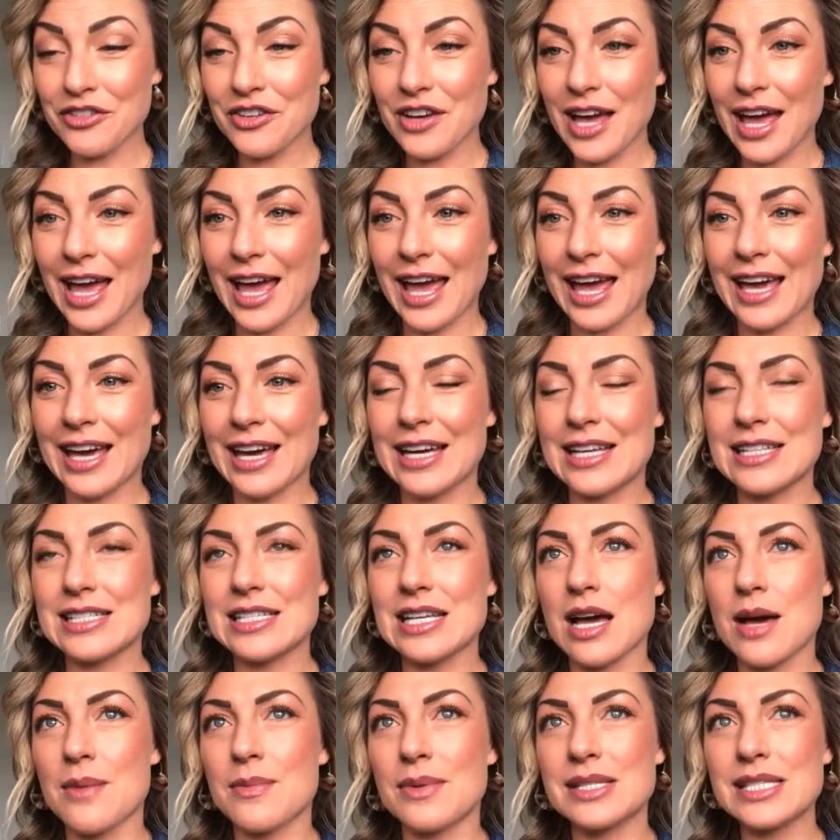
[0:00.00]
And
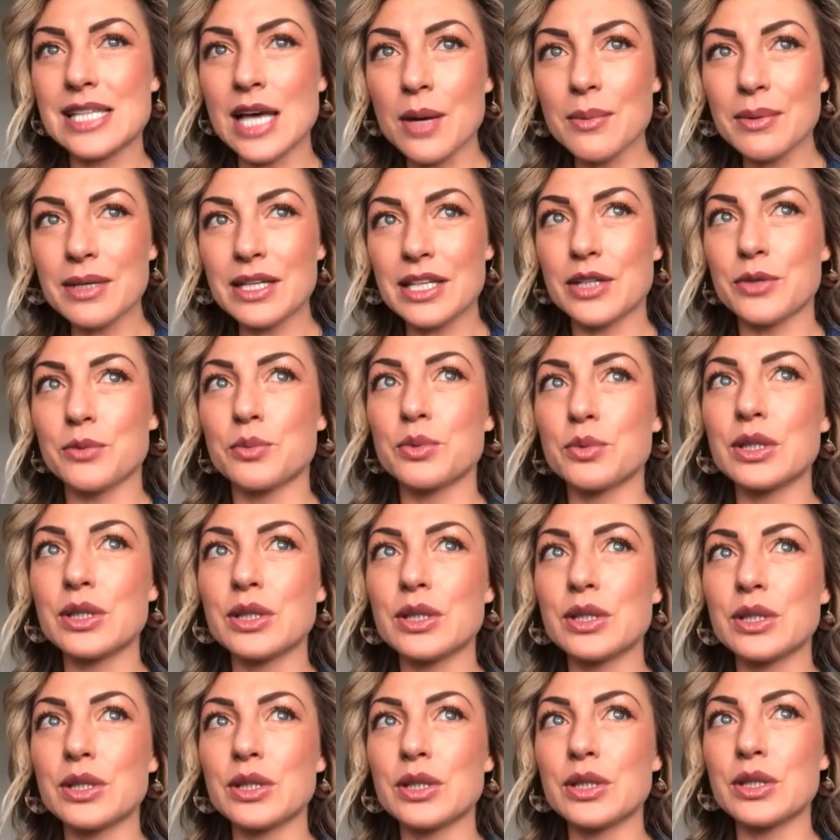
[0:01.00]
it's helped me to
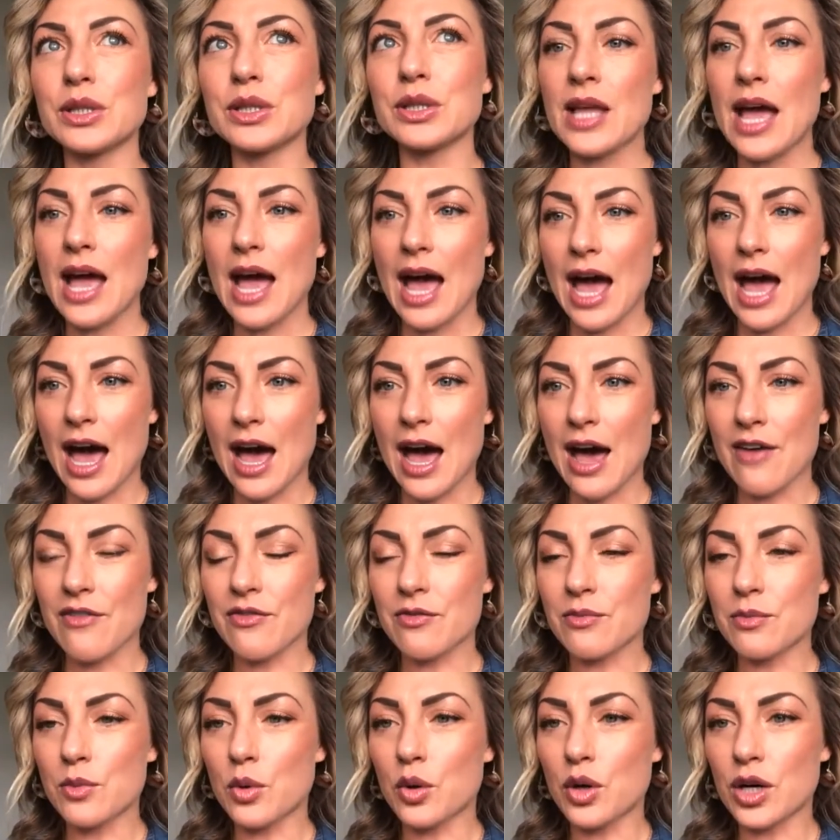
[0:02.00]
really
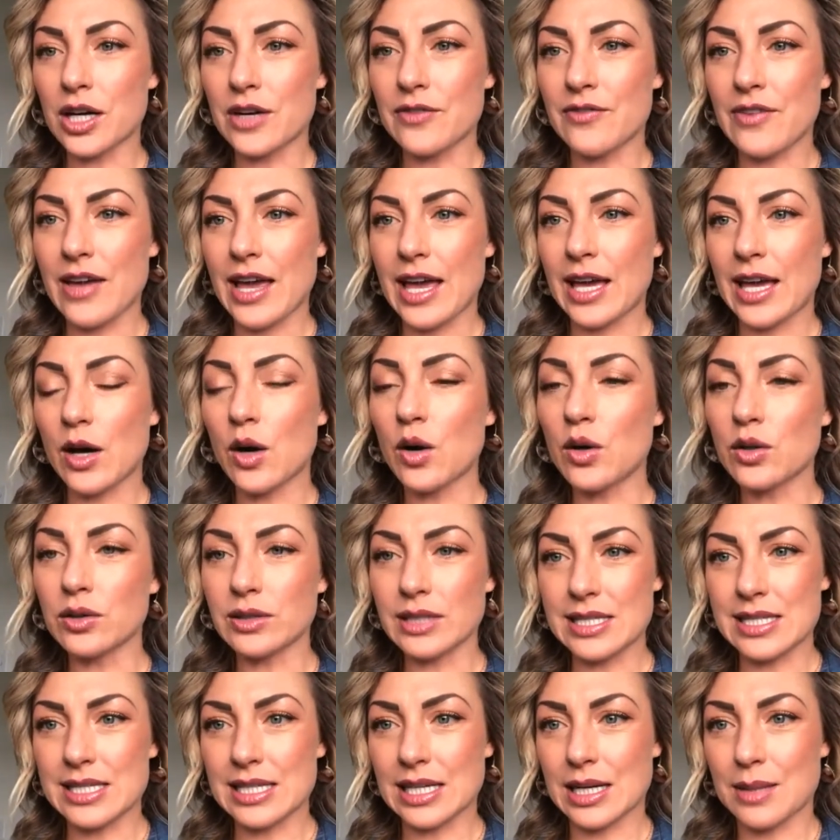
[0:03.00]
have more of a
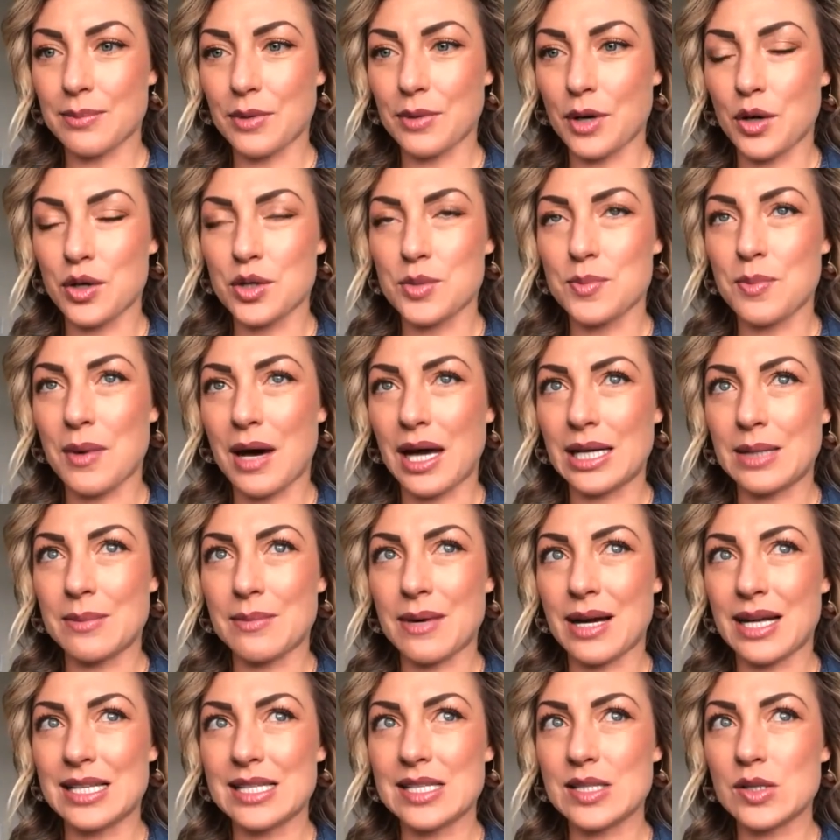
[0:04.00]
holistic approach,
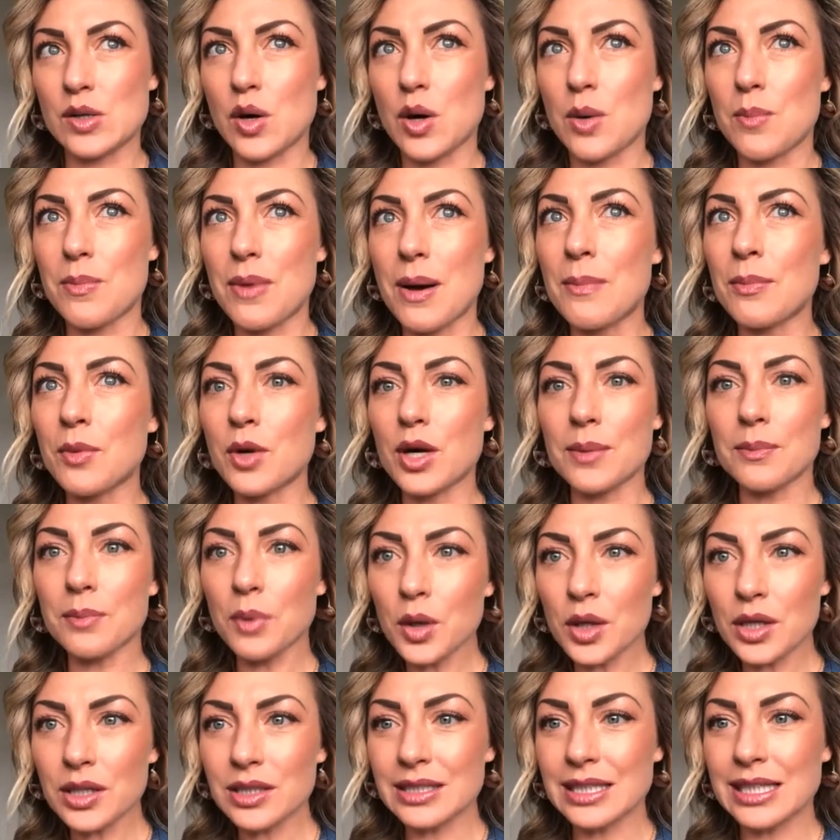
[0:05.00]
body, mind, soul, but more
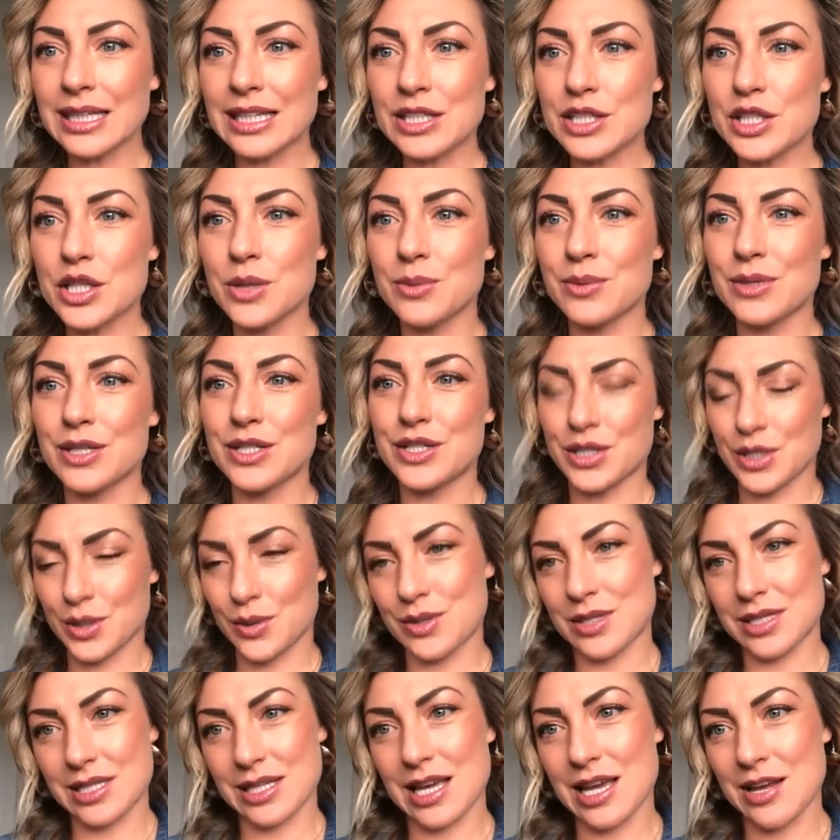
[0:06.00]
importantly, to
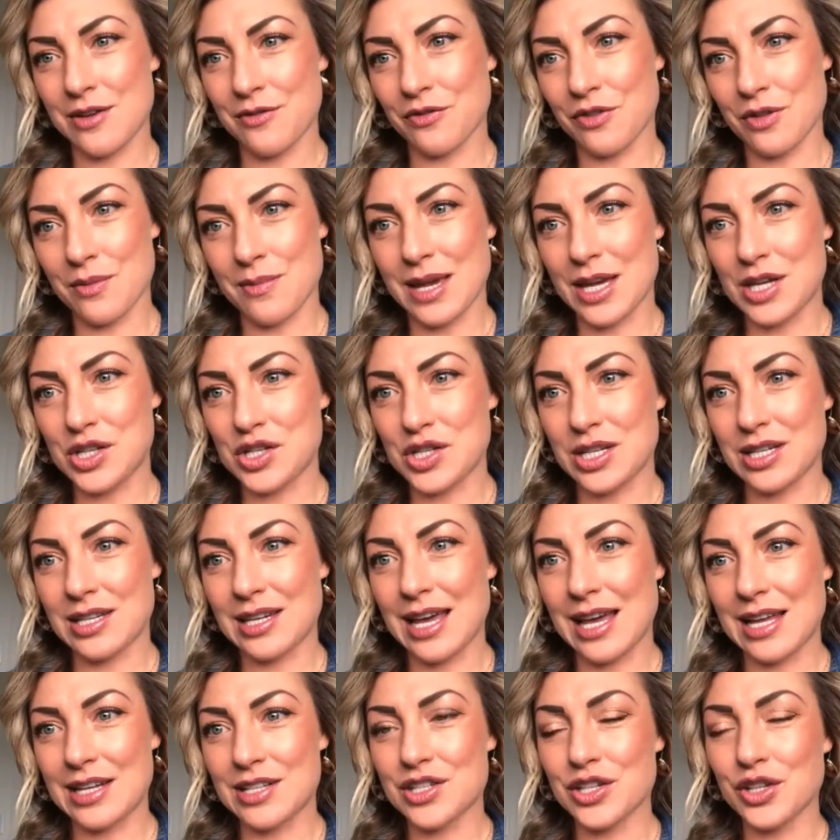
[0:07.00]
reduce
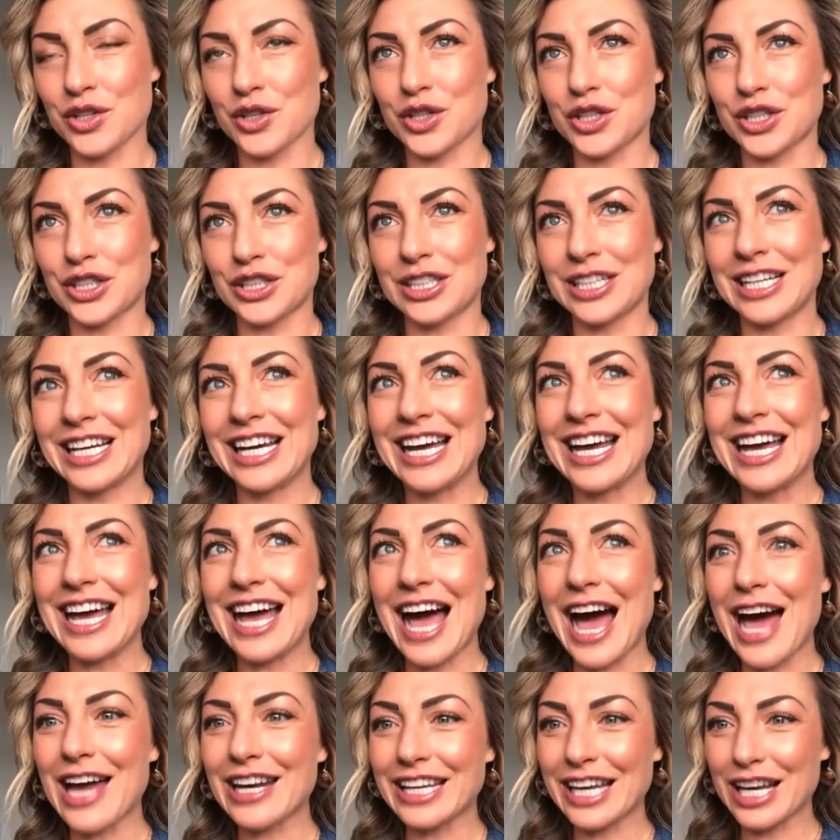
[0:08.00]
inflammation and to learn
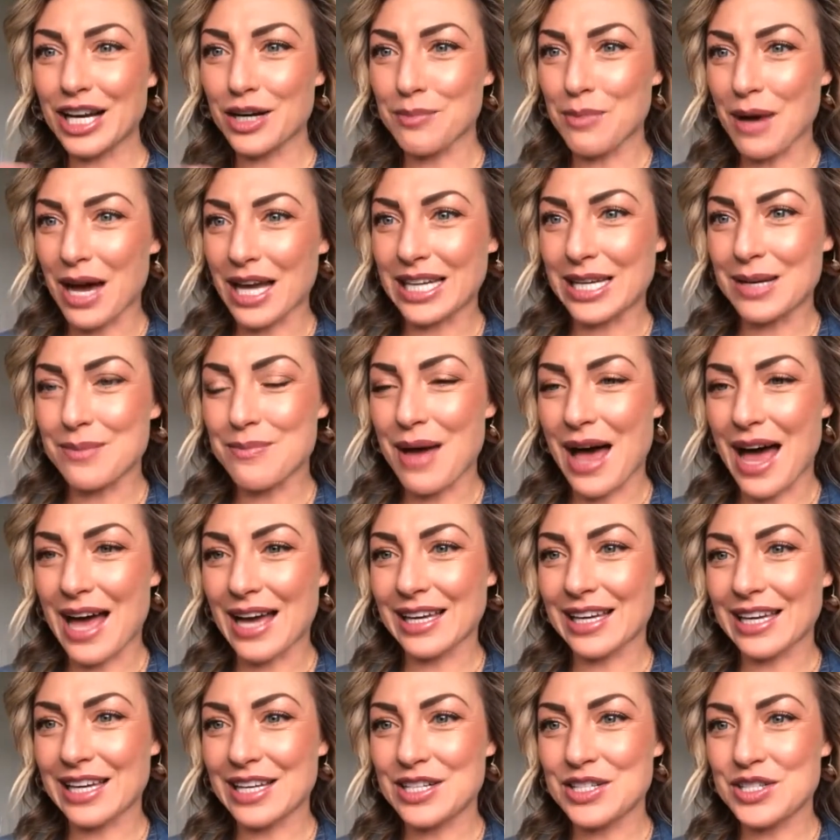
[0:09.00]
how to get your body
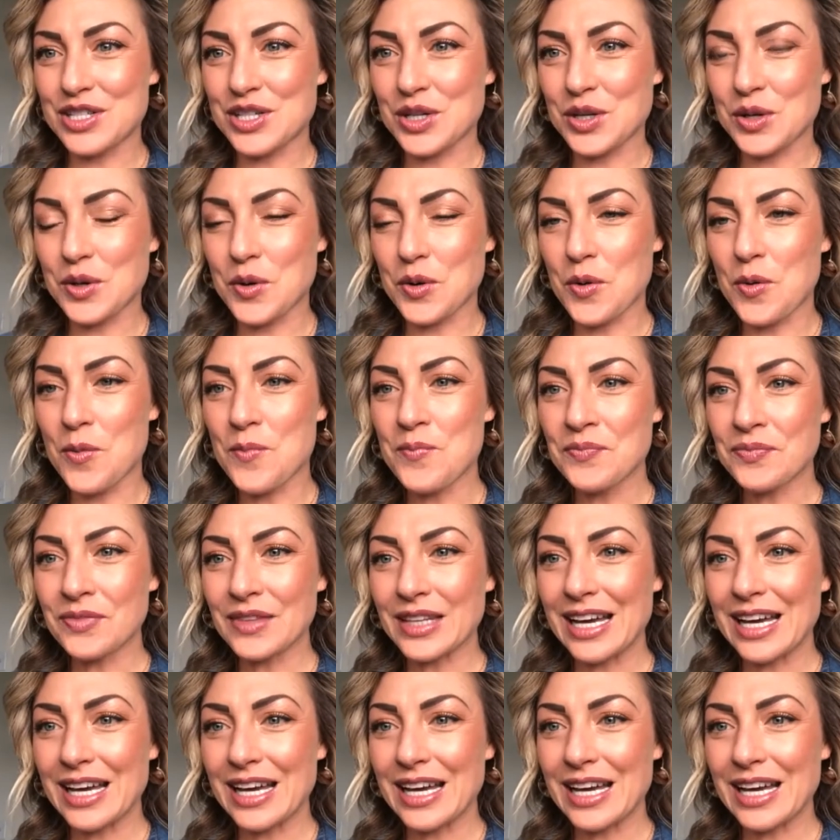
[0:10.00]
back into